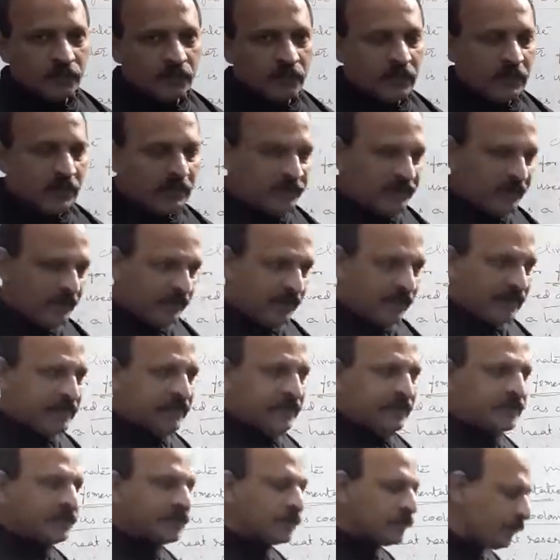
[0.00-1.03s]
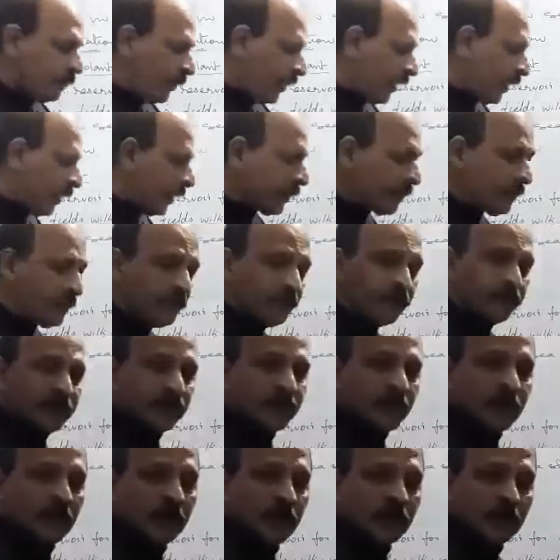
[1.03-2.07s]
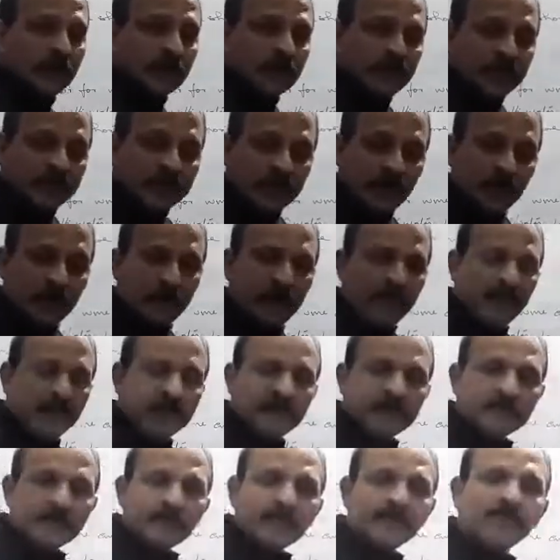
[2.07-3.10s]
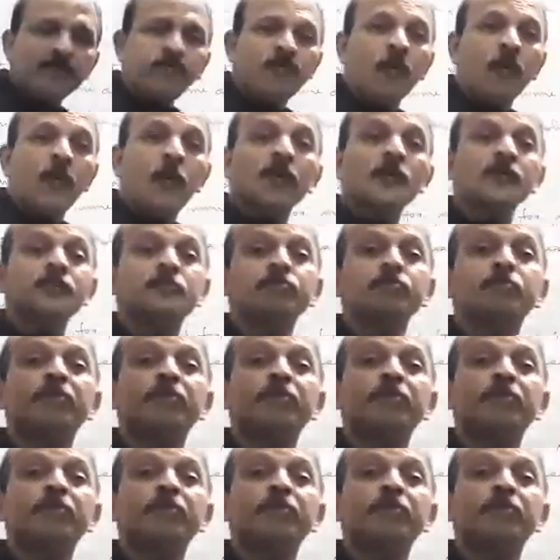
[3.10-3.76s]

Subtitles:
In the regions where the temperature falls